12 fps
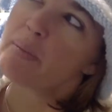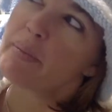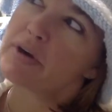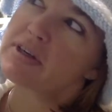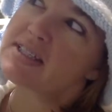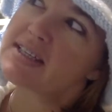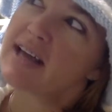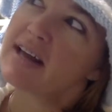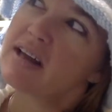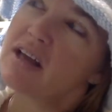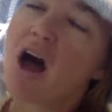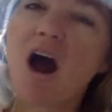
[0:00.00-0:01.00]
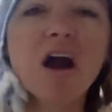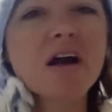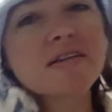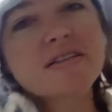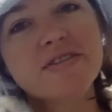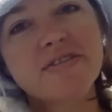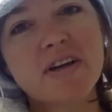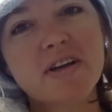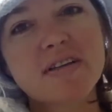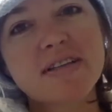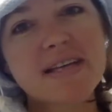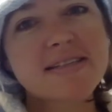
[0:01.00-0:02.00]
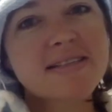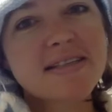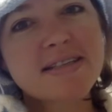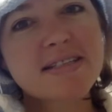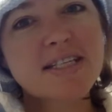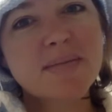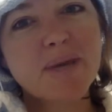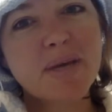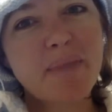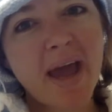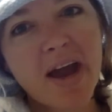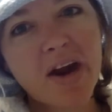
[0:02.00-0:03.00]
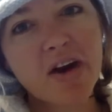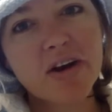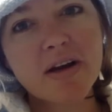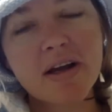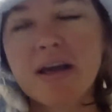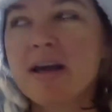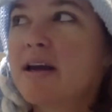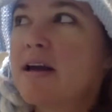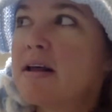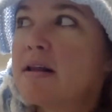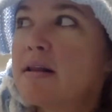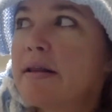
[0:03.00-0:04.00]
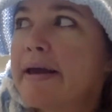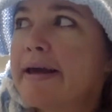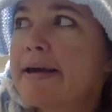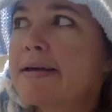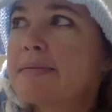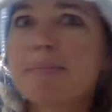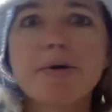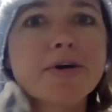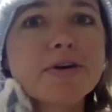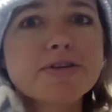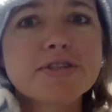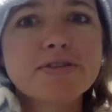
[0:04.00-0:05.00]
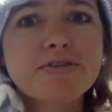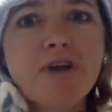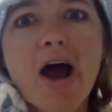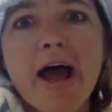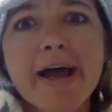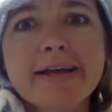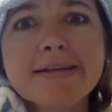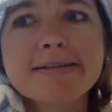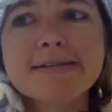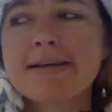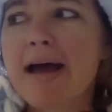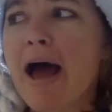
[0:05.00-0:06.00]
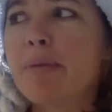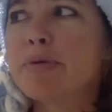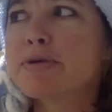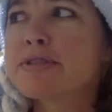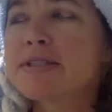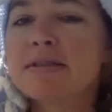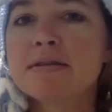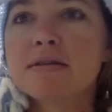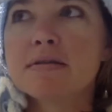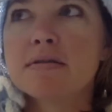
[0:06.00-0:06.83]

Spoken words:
books and yarns feel destined to be paired, like burgers and fries, apples and,